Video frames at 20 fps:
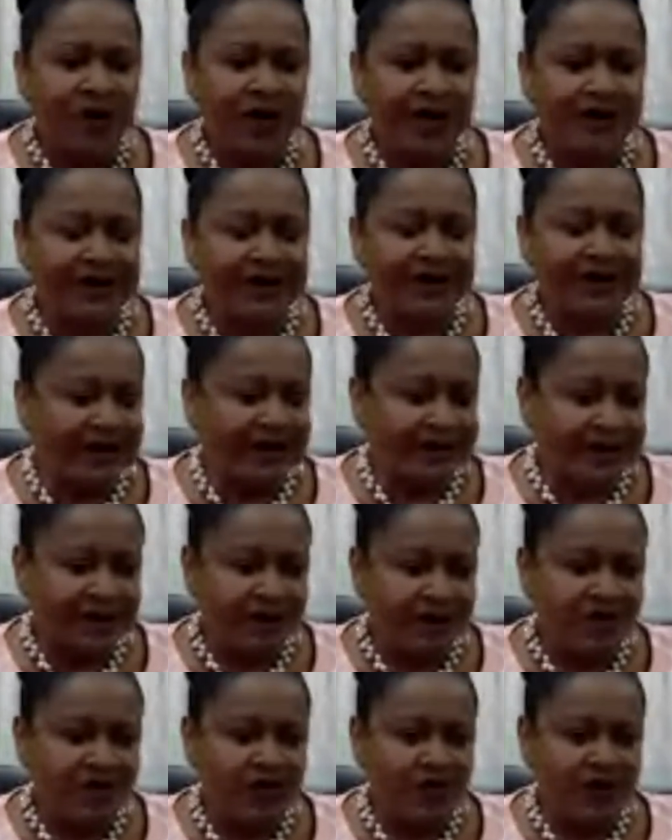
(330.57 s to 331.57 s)
at ISA
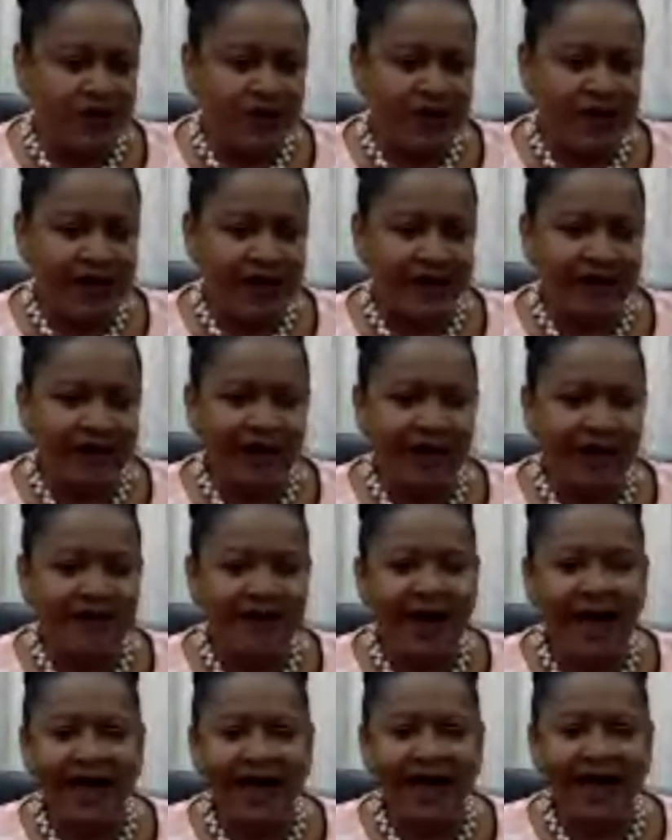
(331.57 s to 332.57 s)
in Trinidad
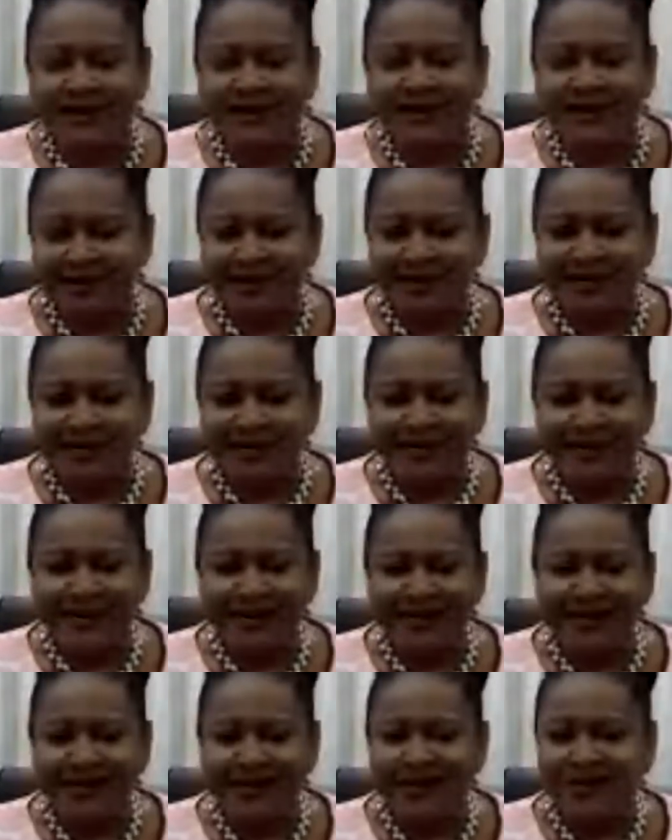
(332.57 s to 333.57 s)
and ISA
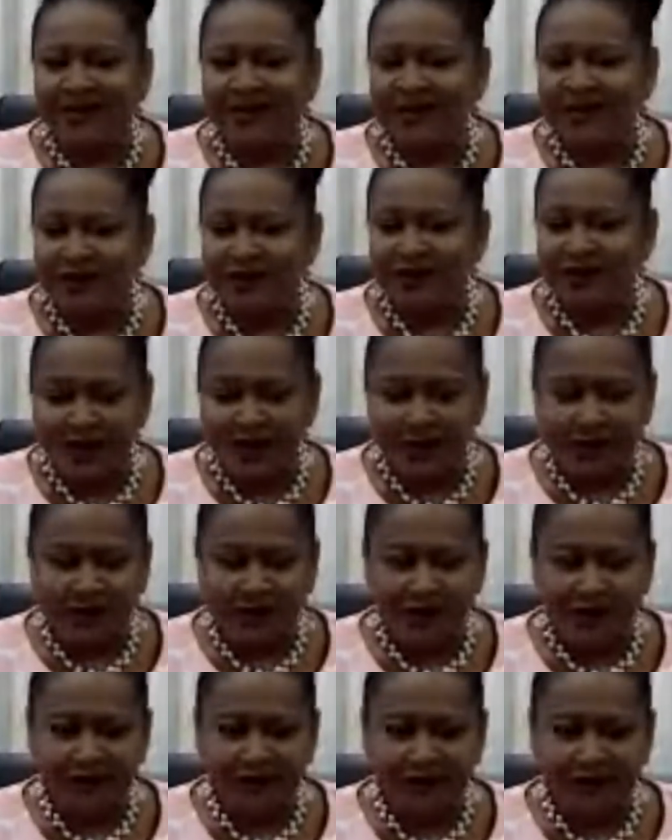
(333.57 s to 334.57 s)
in
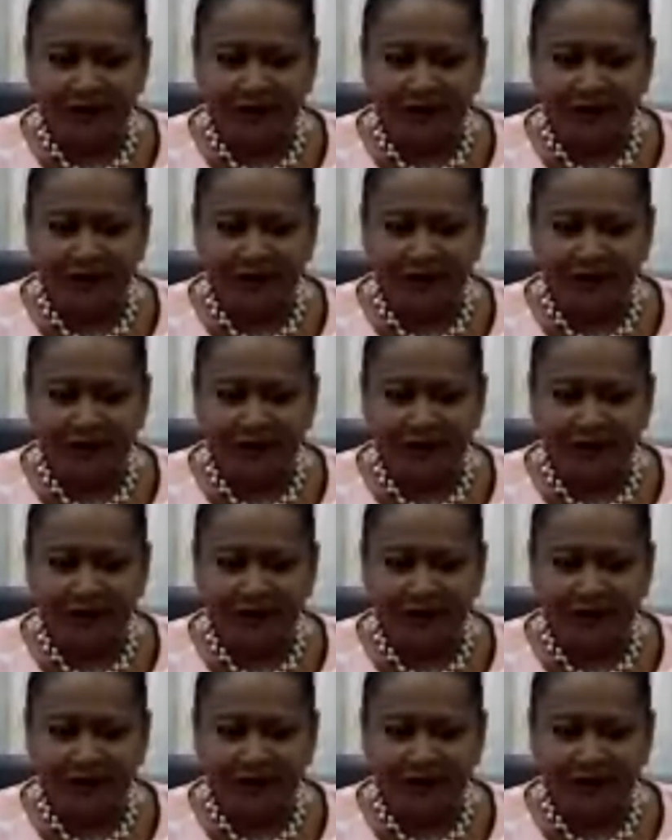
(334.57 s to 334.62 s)
Jamaica.